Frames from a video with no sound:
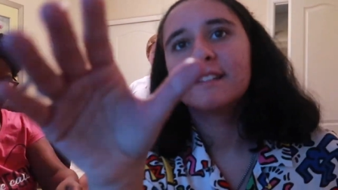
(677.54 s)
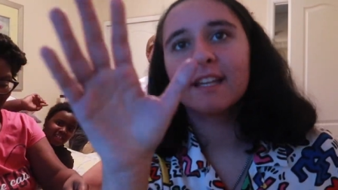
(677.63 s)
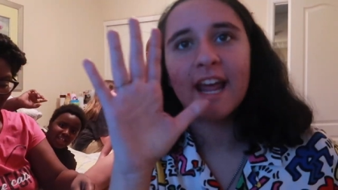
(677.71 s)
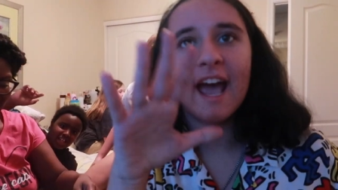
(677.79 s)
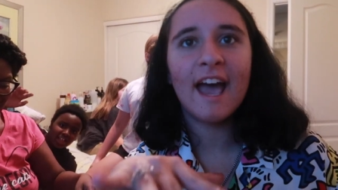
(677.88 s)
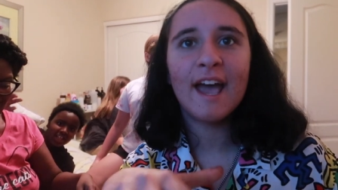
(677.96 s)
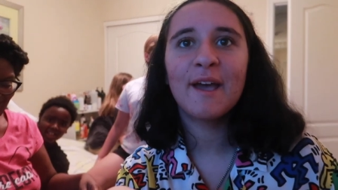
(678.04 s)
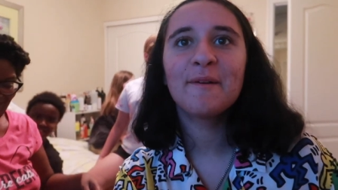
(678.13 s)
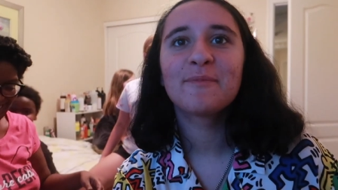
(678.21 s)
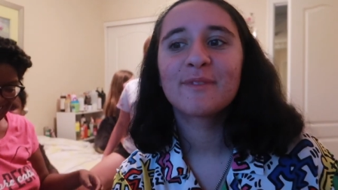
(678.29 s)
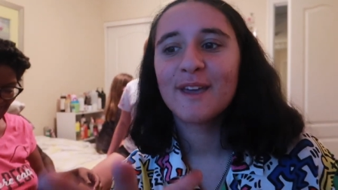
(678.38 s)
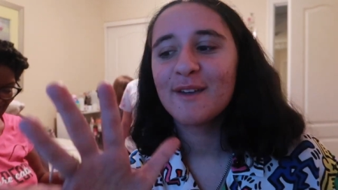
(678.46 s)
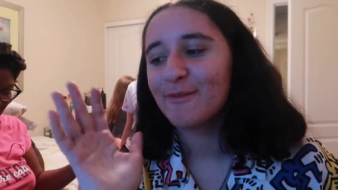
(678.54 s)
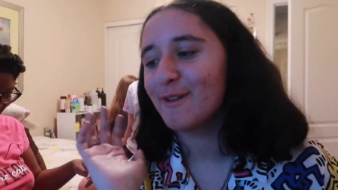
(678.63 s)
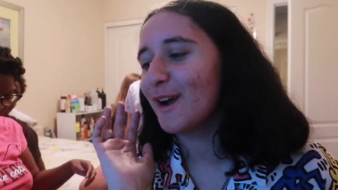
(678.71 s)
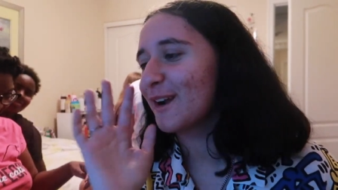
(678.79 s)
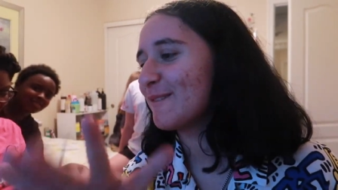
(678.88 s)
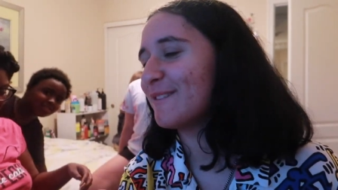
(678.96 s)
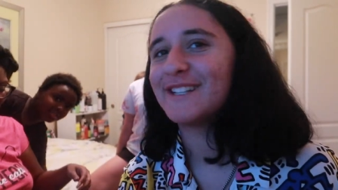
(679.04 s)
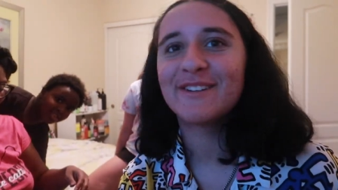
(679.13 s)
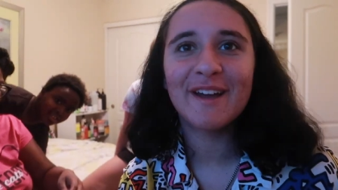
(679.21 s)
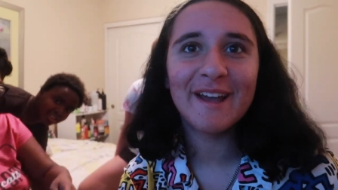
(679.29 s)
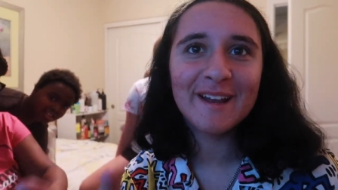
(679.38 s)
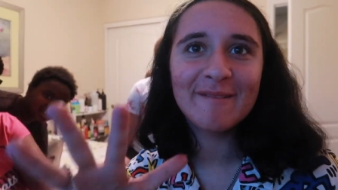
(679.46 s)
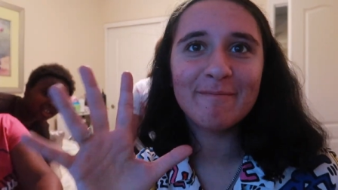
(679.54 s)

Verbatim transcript: Today, we are going to be doing